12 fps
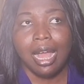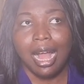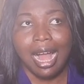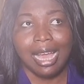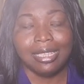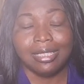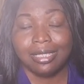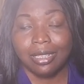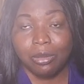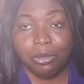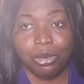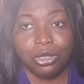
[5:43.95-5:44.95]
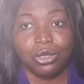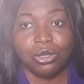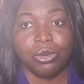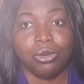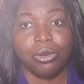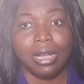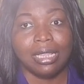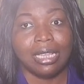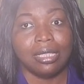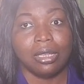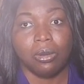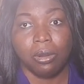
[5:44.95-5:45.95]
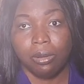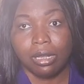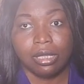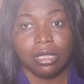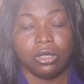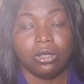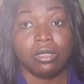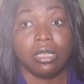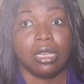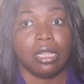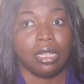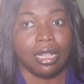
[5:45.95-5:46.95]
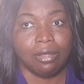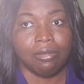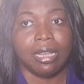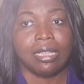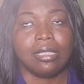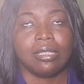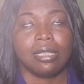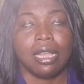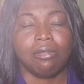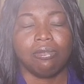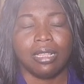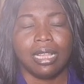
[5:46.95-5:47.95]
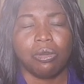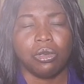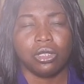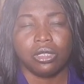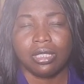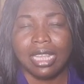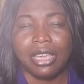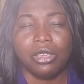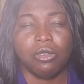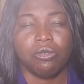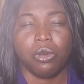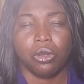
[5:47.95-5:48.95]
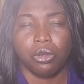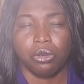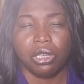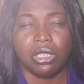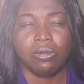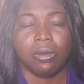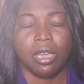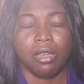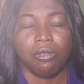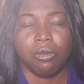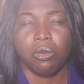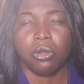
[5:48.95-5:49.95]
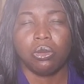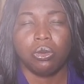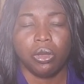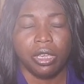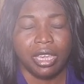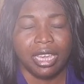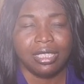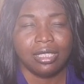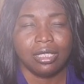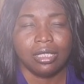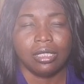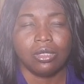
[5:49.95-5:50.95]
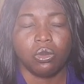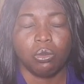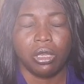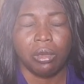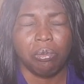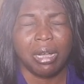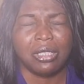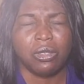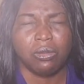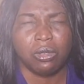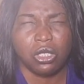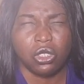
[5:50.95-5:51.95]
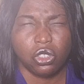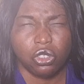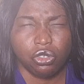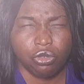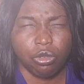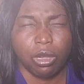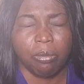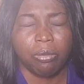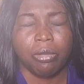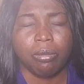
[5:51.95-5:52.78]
I celebrate you and I say congratulations again in advance. And Father, we just thank you for grace for everyone who hears this to be a part of this stream